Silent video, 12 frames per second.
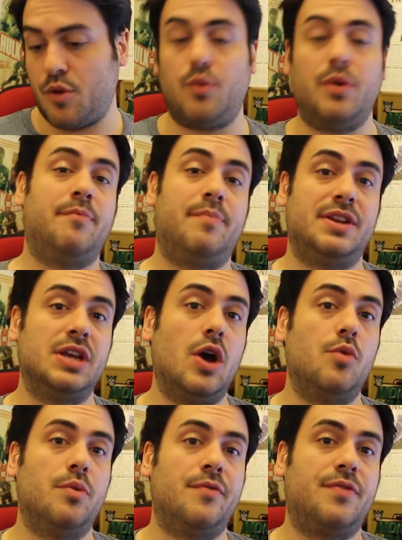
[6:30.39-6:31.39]
Well, we've been
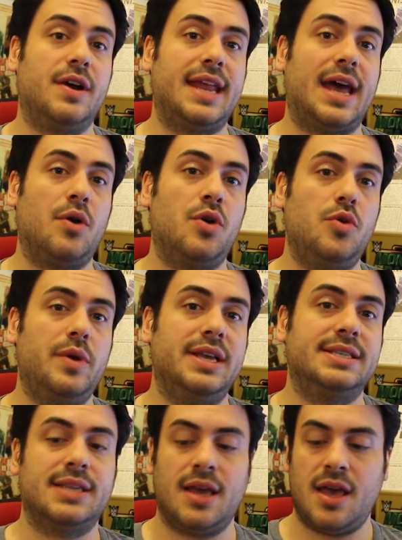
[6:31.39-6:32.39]
told we'll find out who
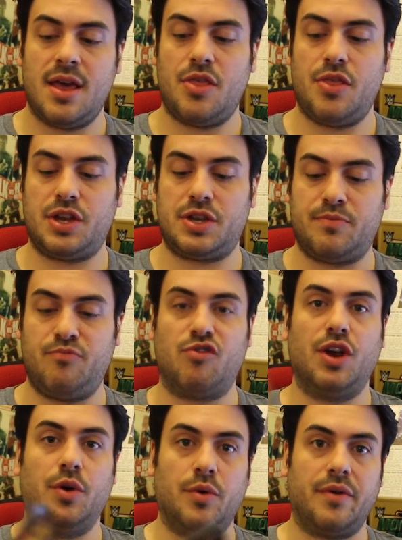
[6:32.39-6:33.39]
is the
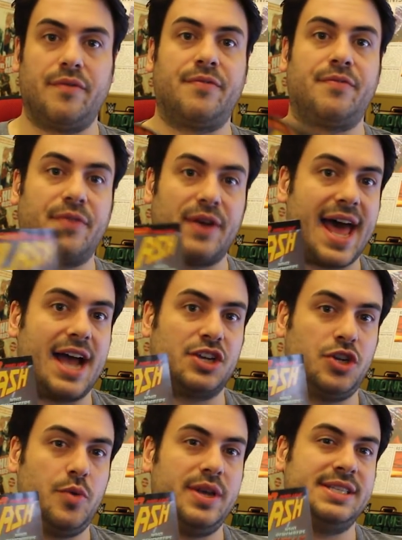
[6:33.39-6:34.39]
real
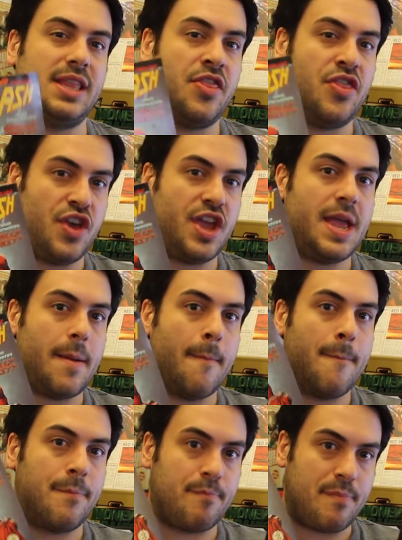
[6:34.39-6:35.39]
Flash, who is the
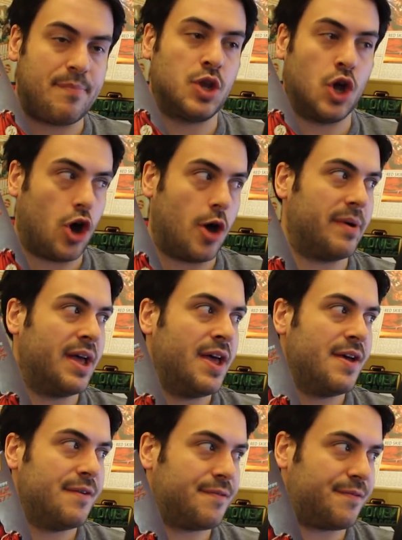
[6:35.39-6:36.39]
top
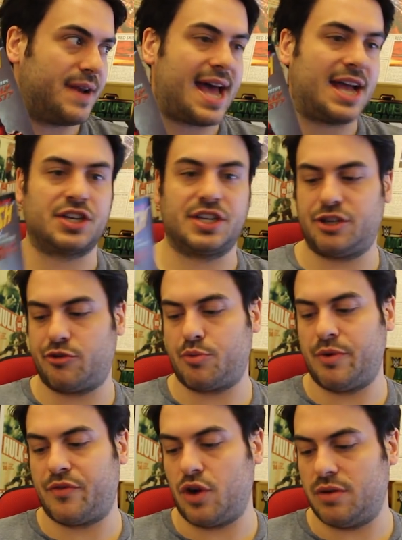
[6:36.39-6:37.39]
Flash.
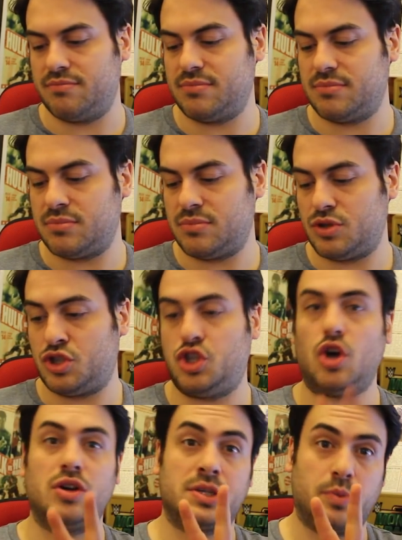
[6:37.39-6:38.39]
Considering we've got
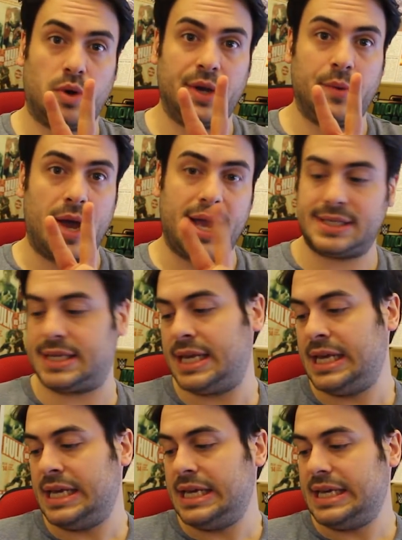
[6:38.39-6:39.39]
Dos Wally West,
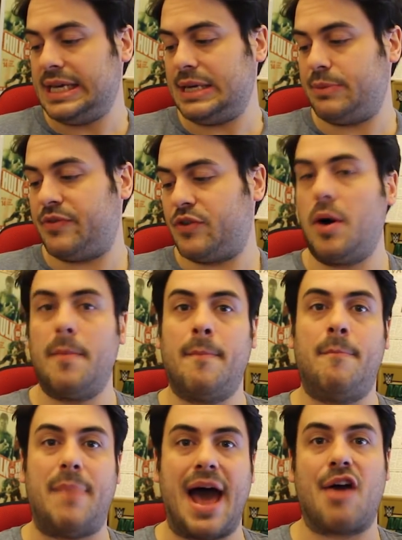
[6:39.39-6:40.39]
and we've
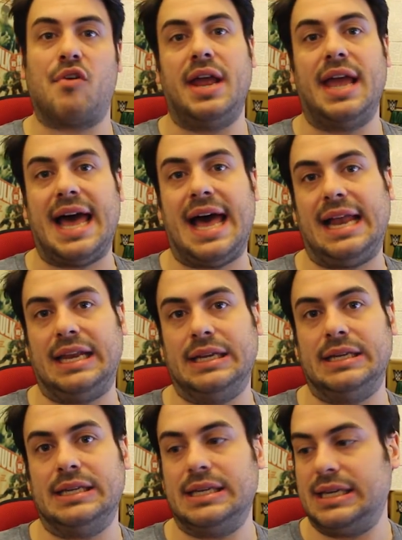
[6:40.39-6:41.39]
got Barry
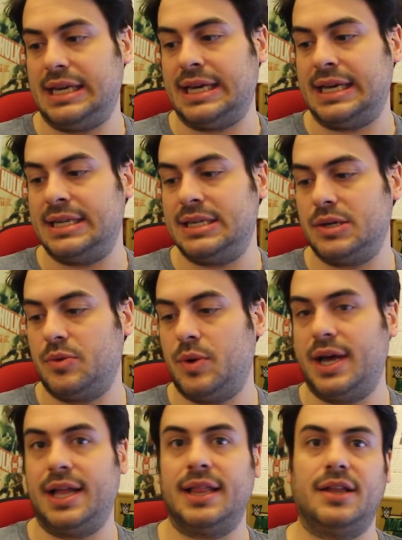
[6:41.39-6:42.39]
Allen, and
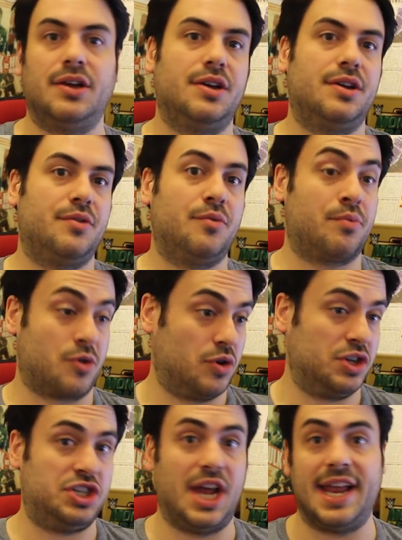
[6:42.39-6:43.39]
well, we've
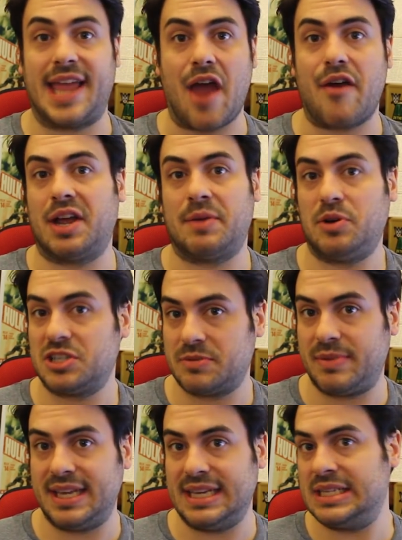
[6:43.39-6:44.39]
got Jay Garrick
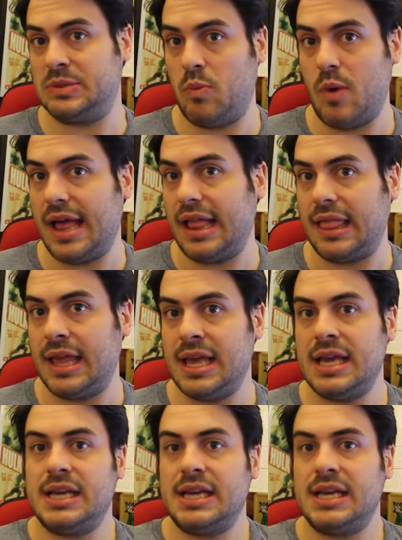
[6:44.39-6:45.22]
possibly as well.